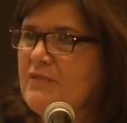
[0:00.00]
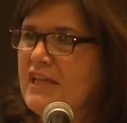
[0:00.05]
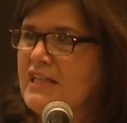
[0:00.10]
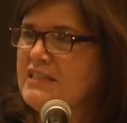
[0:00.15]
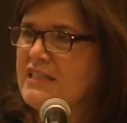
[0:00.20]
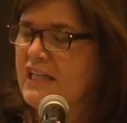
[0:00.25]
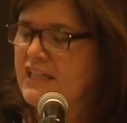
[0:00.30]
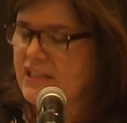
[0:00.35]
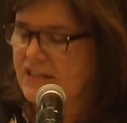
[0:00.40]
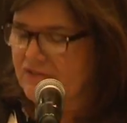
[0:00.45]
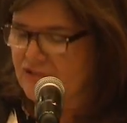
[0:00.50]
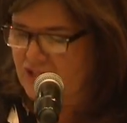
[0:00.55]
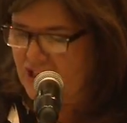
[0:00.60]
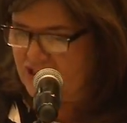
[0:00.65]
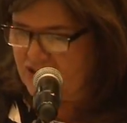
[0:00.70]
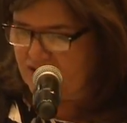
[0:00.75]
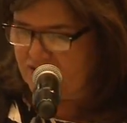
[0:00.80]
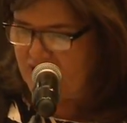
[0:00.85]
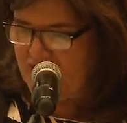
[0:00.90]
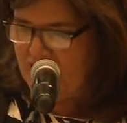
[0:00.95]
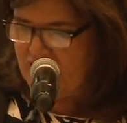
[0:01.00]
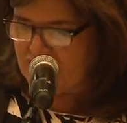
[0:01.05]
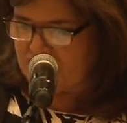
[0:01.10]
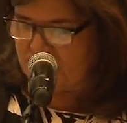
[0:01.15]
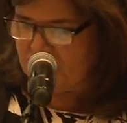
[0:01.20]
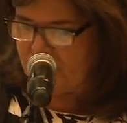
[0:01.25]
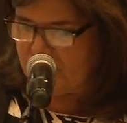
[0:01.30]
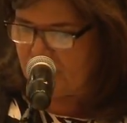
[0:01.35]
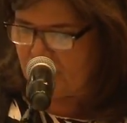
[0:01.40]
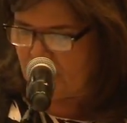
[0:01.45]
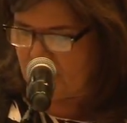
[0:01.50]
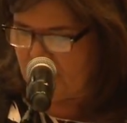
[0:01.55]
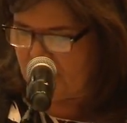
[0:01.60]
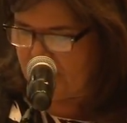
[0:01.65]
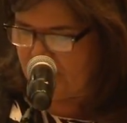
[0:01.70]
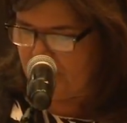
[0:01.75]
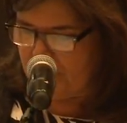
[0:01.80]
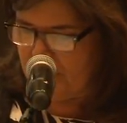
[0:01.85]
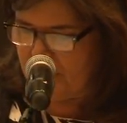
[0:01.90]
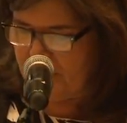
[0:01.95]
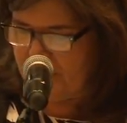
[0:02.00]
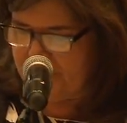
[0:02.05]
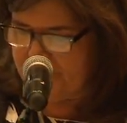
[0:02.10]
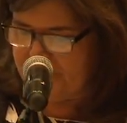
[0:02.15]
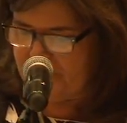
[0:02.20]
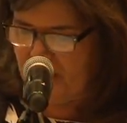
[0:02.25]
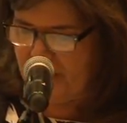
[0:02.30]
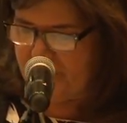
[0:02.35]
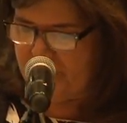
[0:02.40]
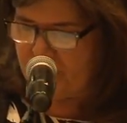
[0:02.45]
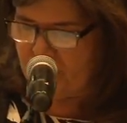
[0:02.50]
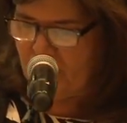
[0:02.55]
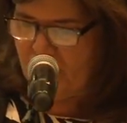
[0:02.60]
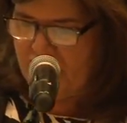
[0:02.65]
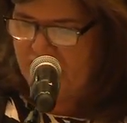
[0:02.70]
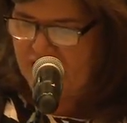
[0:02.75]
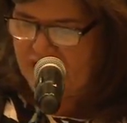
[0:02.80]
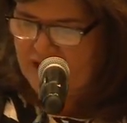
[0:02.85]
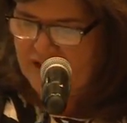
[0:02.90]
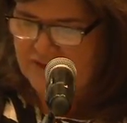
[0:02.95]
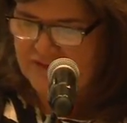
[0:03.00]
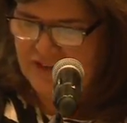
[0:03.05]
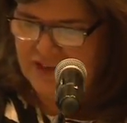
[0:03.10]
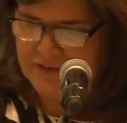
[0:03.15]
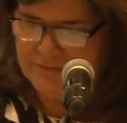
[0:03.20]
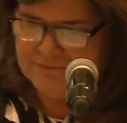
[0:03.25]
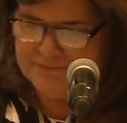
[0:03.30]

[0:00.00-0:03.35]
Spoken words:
the executive director of the Housing Authority through a variety of